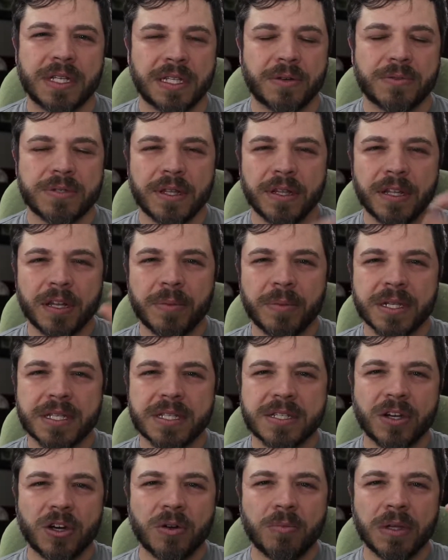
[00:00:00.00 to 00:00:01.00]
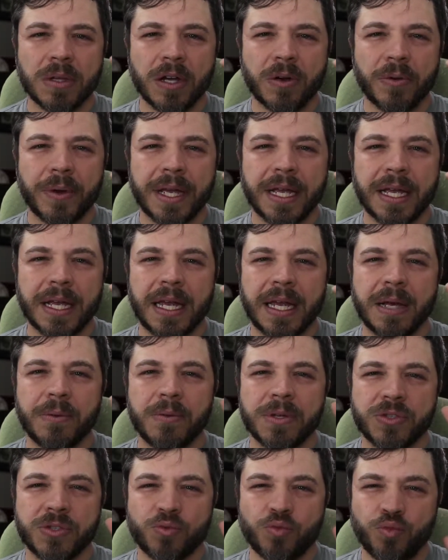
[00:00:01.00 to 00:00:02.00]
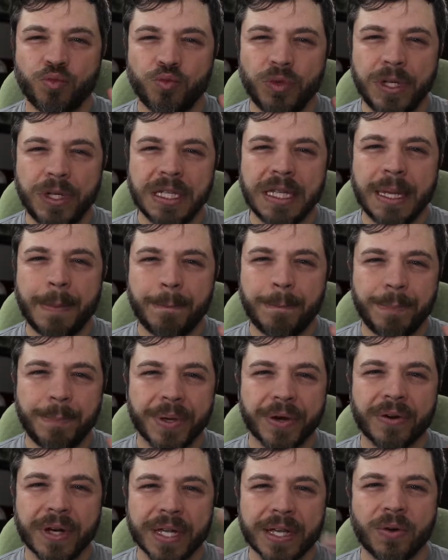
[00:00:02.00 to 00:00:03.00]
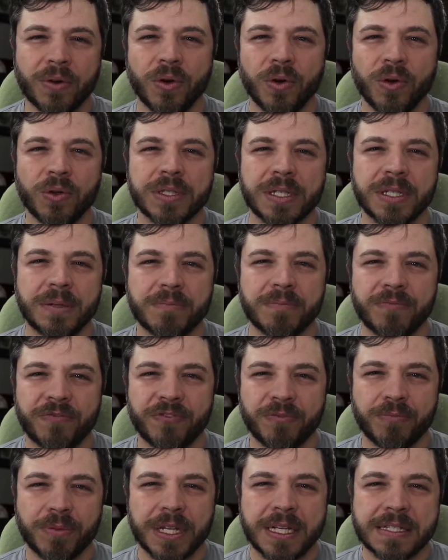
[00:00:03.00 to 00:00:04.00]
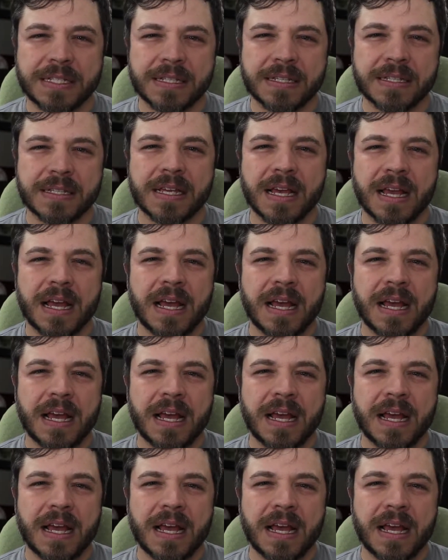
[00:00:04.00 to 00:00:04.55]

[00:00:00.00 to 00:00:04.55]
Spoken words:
There was a little bit of snow blowing, and it was really bitterly cold in places.